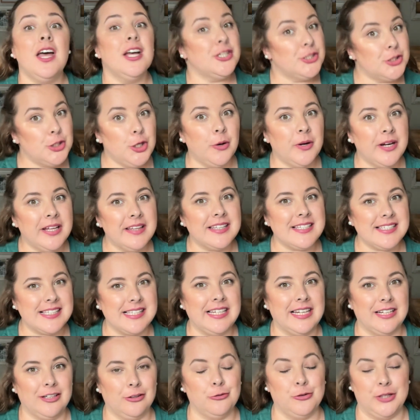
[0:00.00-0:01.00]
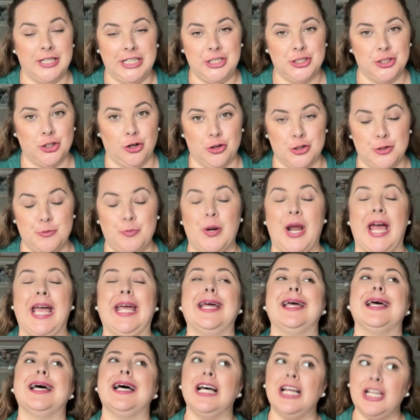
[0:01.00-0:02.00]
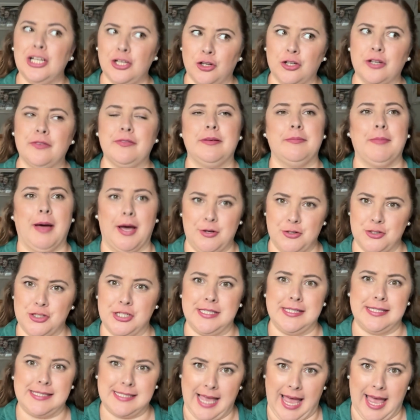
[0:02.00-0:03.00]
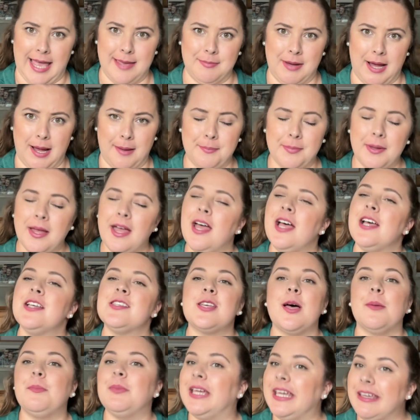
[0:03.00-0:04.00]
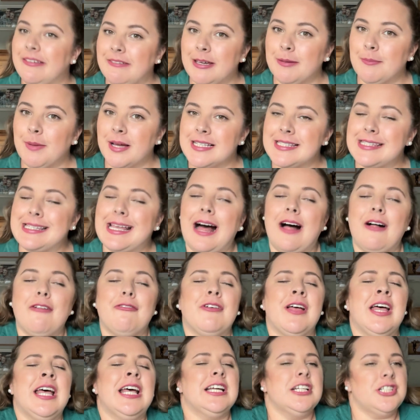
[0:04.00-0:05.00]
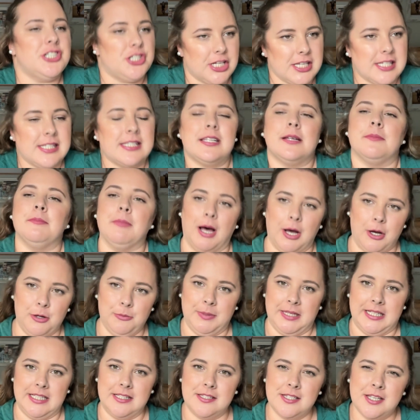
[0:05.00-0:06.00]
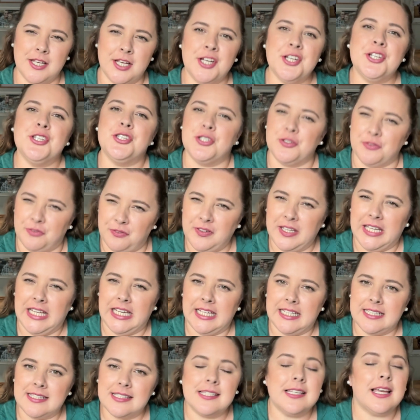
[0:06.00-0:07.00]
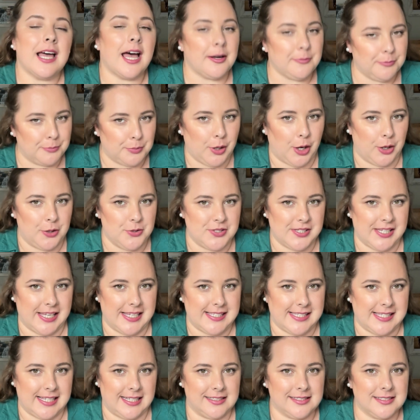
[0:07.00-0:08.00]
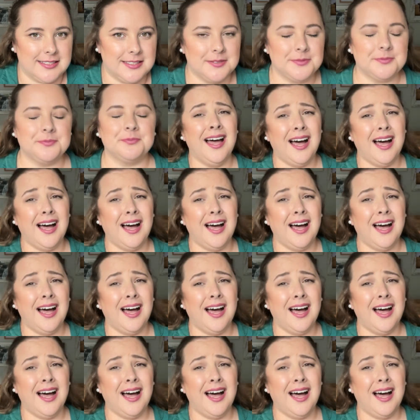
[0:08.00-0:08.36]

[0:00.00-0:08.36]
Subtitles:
During this little recharge break, a lot of emotions came up. So I'm giving myself just a moment to feel it and process it.